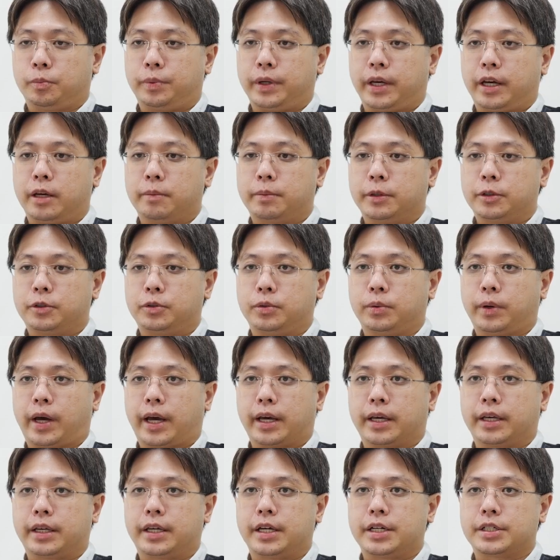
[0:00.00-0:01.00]
to be able to
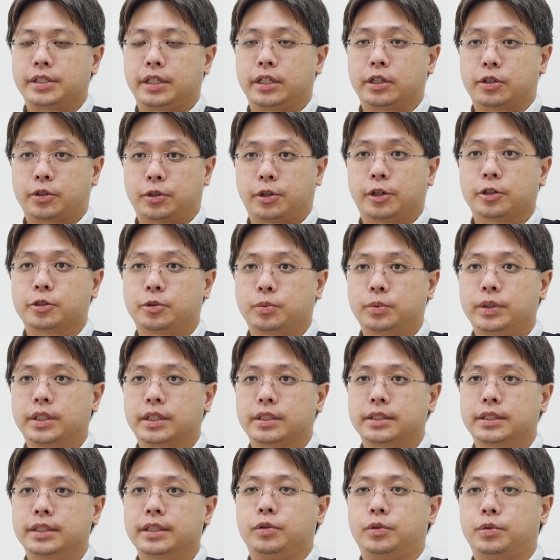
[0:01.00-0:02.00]
engage
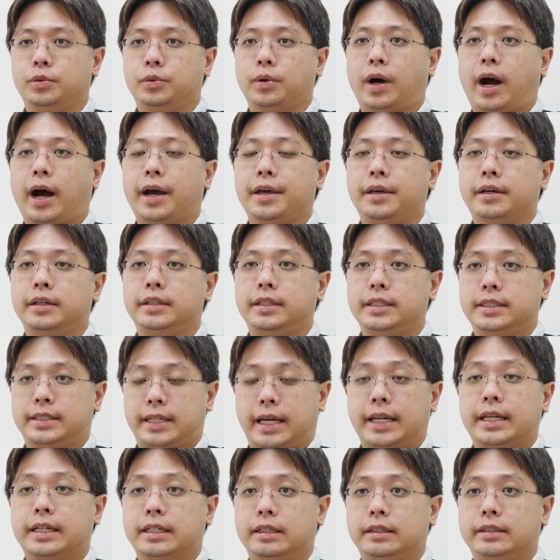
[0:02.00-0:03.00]
Crossworks to hire this
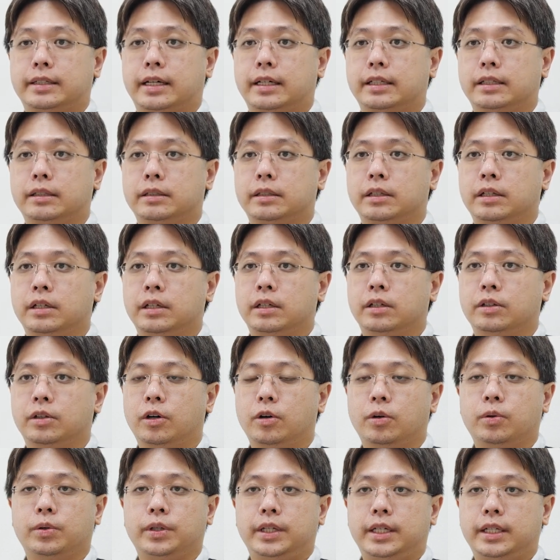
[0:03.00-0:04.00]
technical talent
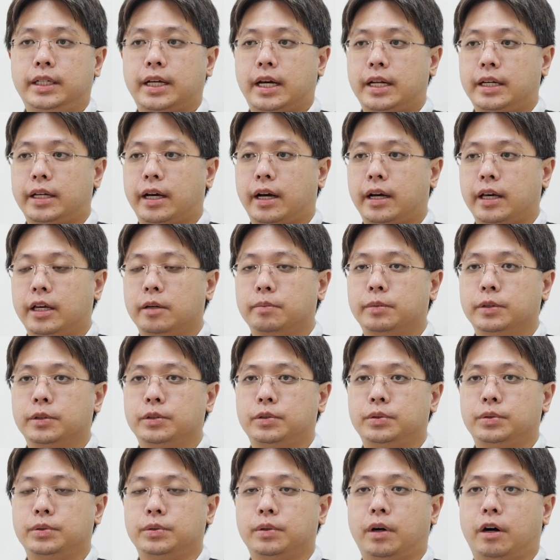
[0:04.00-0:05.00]
not only that they are able
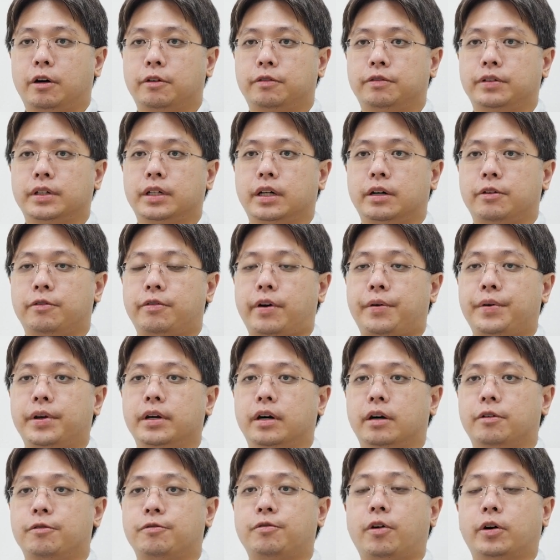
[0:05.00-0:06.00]
to offer a
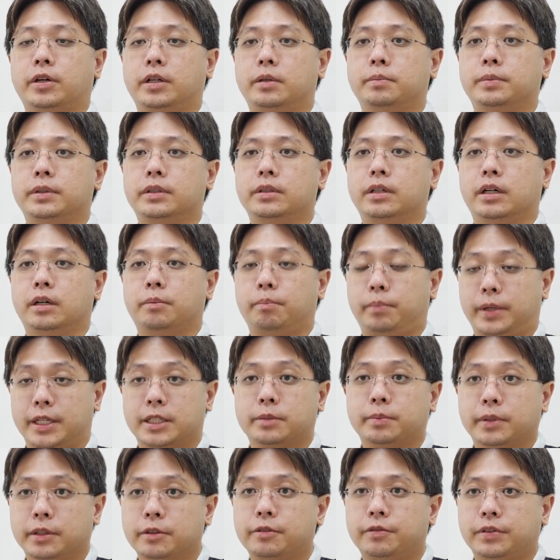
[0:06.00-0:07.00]
very affordable uh,
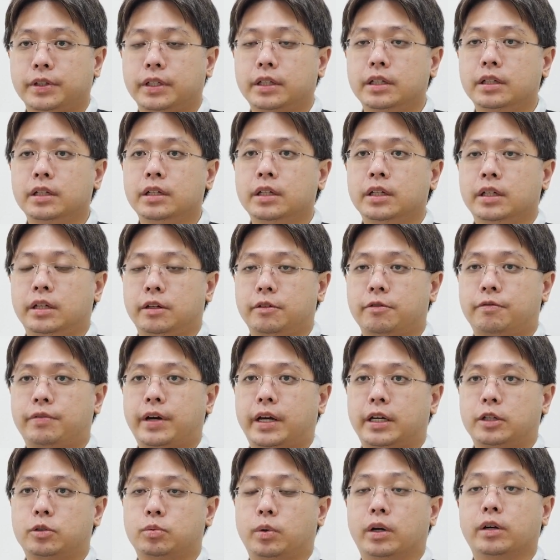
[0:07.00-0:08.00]
placement fee, in
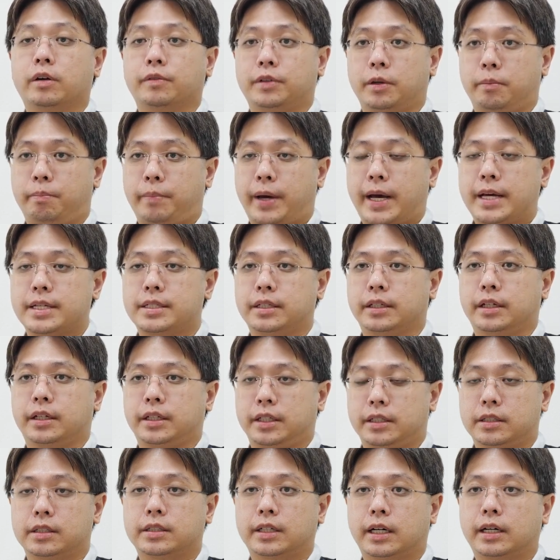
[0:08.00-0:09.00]
fact it's one of the best uh,
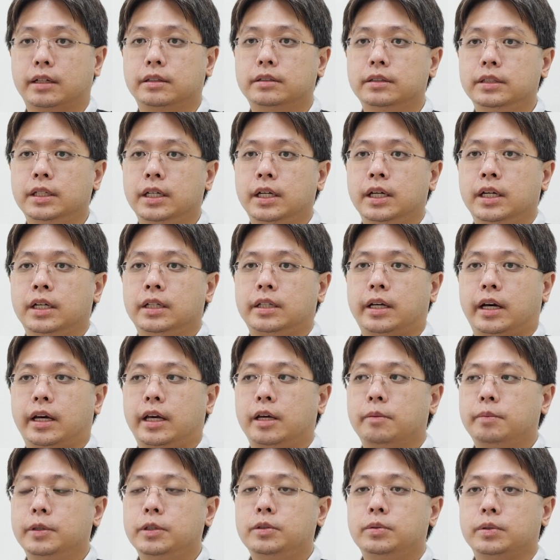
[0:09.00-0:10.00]
in town, they are
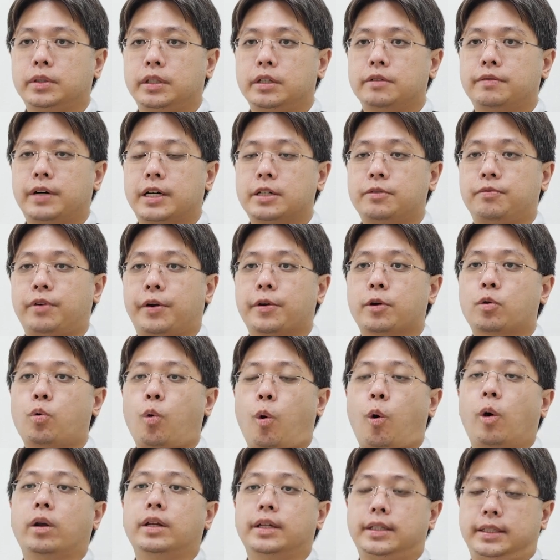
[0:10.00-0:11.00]
able to give us very
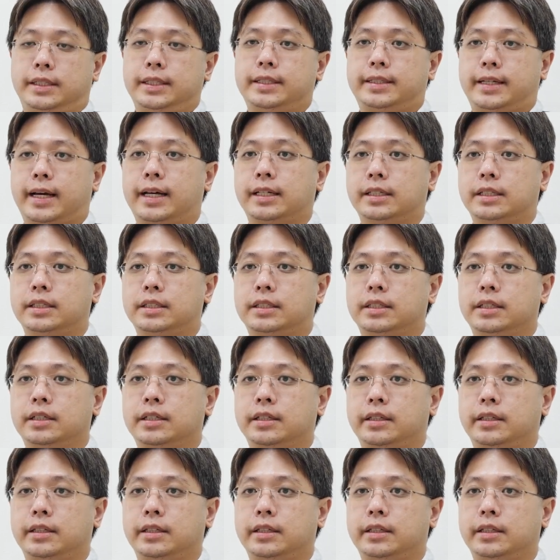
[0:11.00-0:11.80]
quality talent.